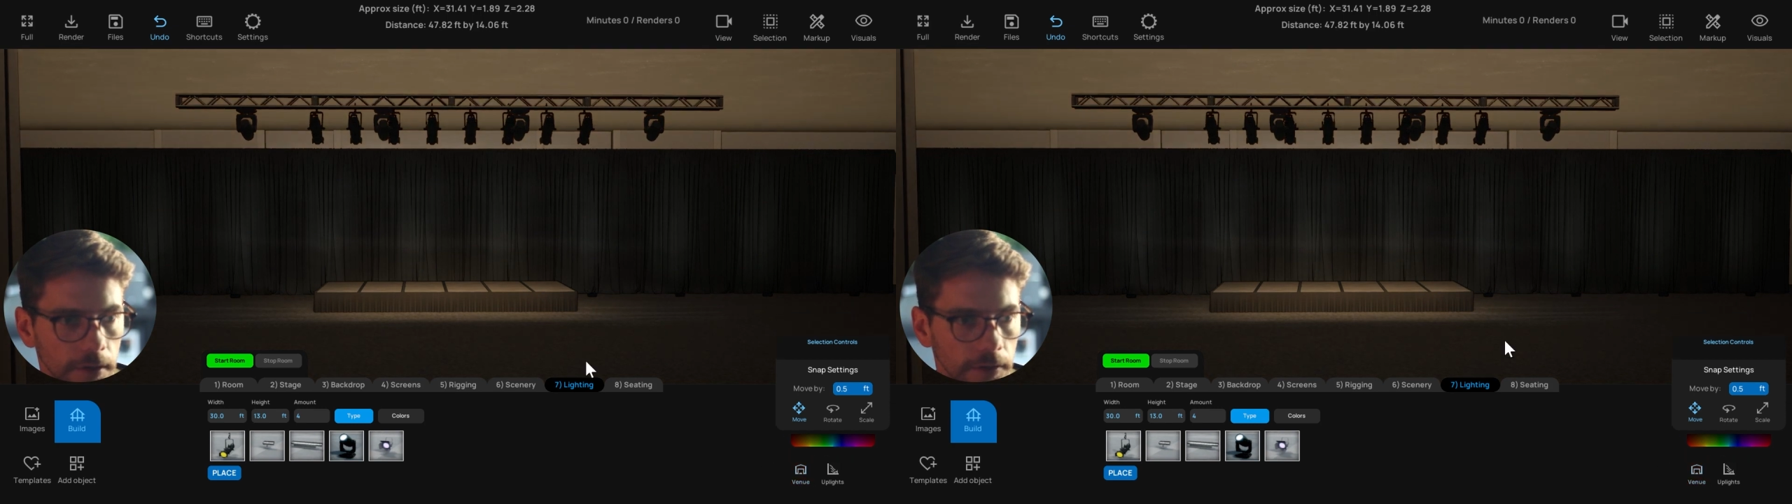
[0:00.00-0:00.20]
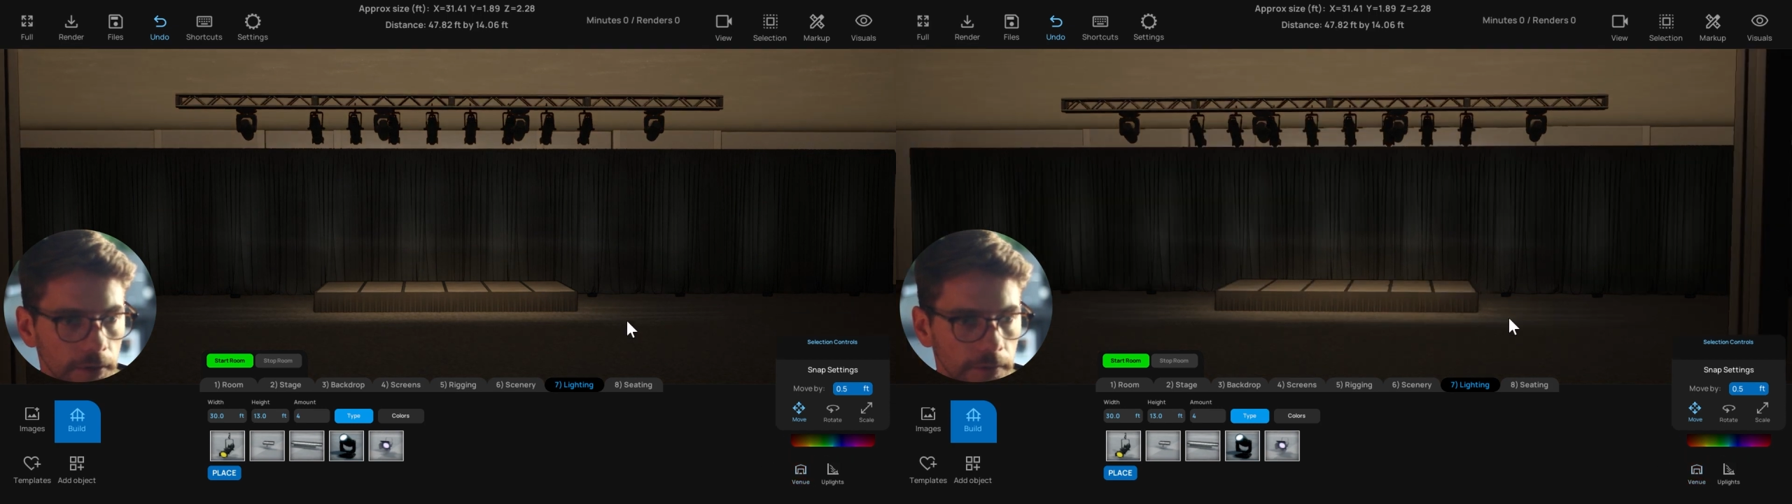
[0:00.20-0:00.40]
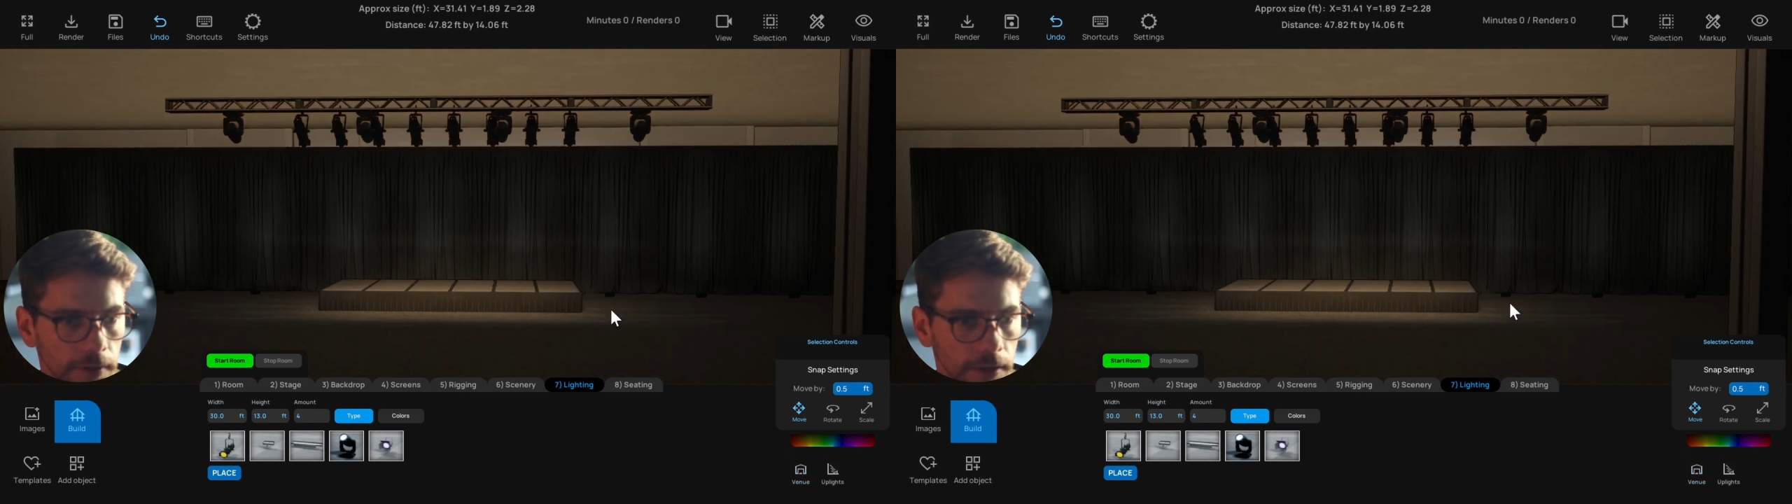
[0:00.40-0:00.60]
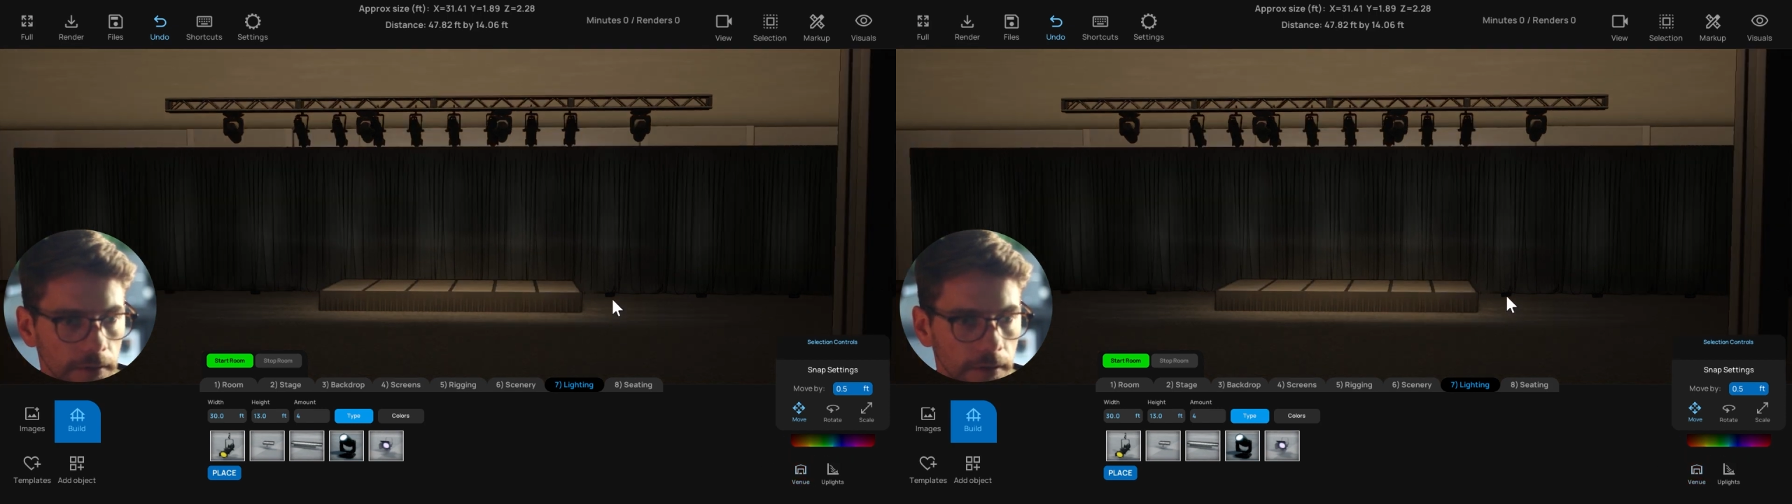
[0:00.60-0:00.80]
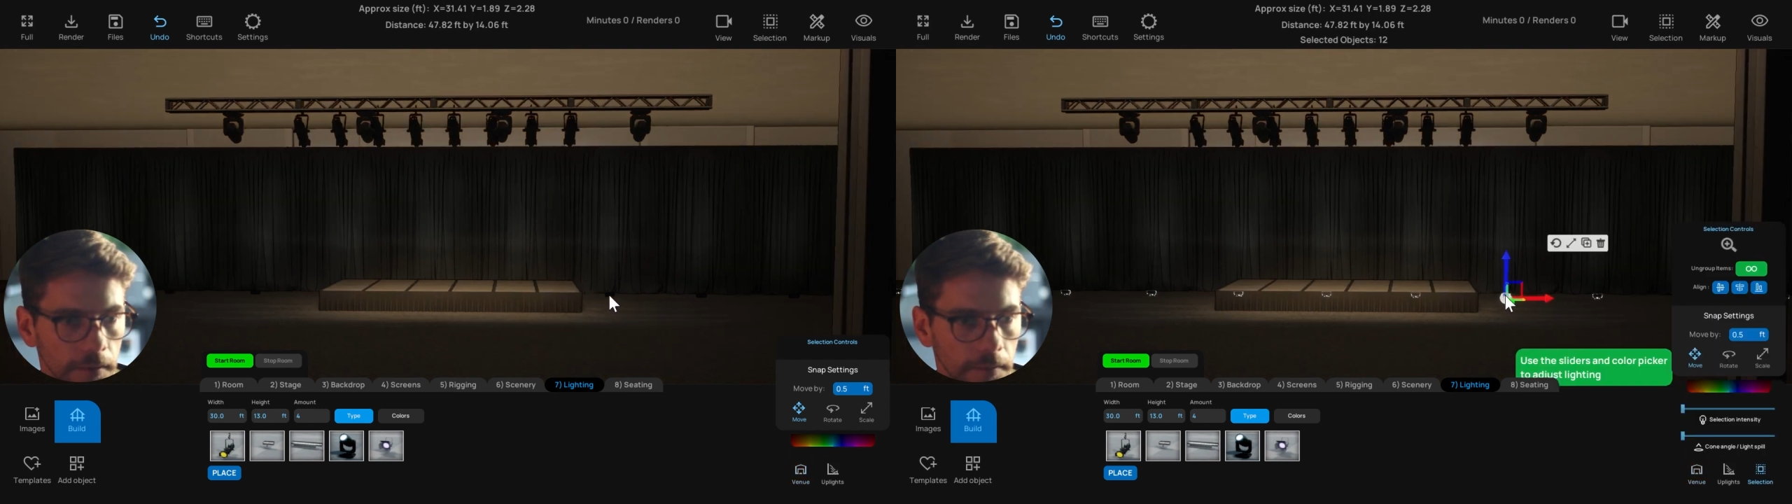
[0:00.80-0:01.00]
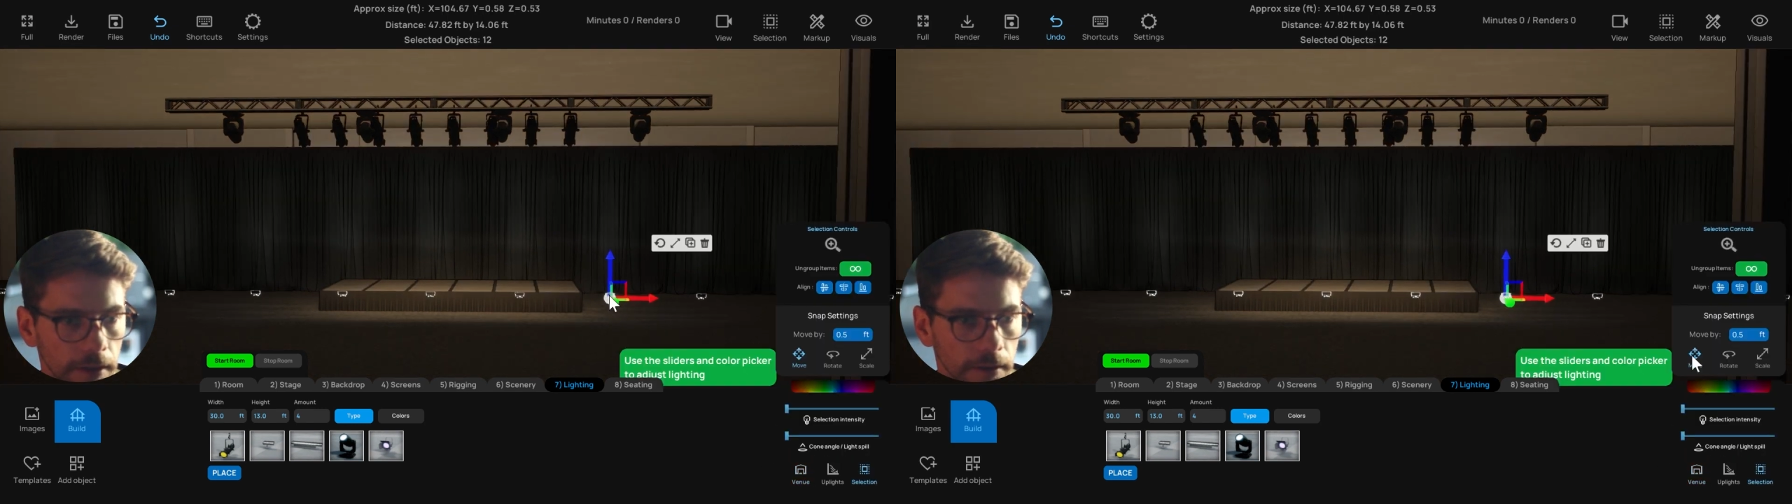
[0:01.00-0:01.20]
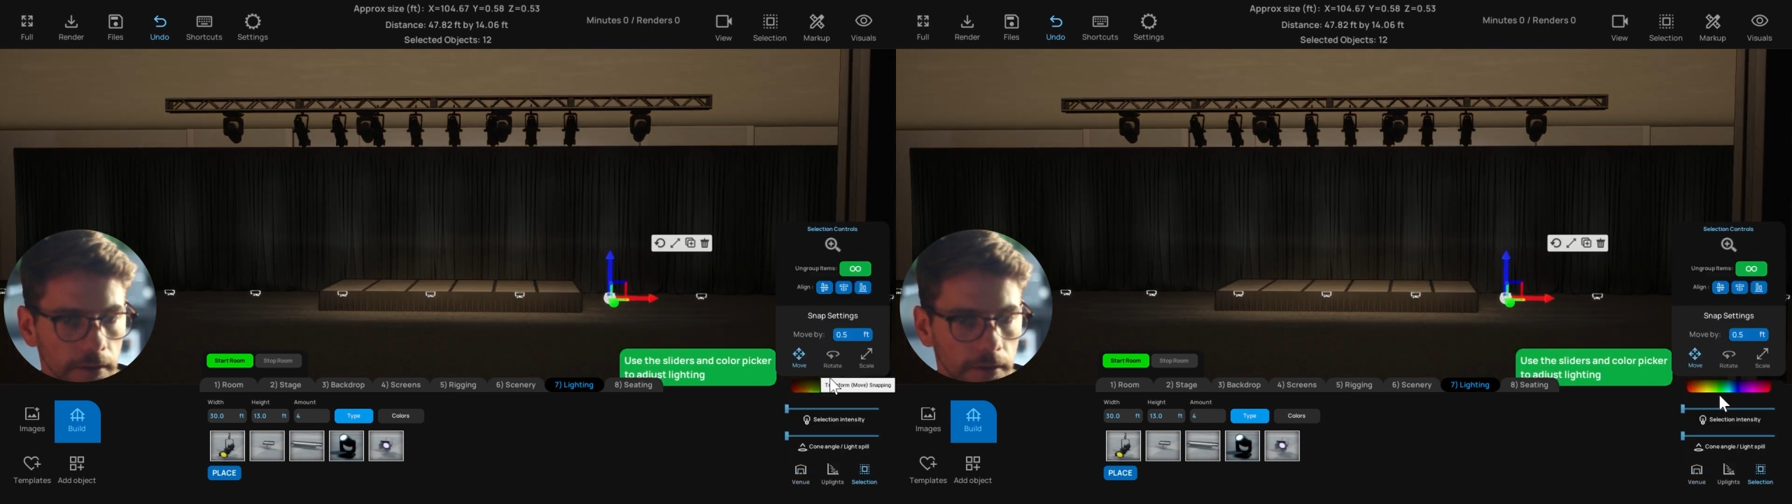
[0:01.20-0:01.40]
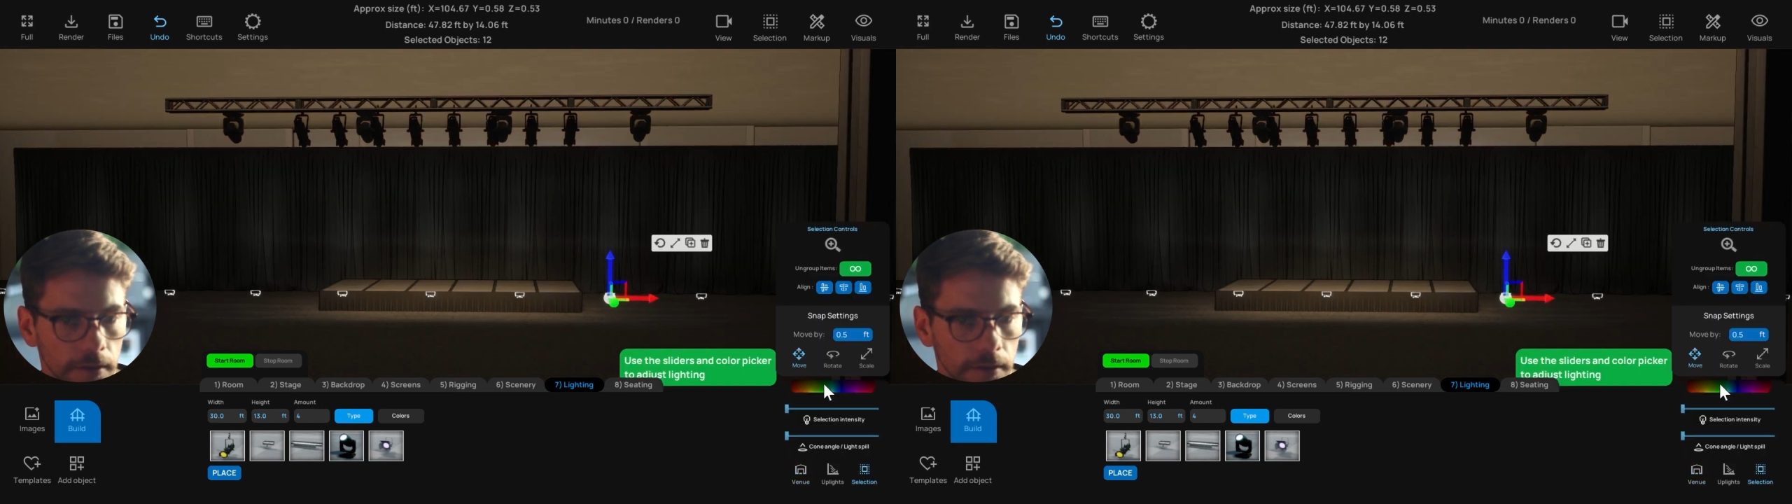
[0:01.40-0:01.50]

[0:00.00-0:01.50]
and sort of get a better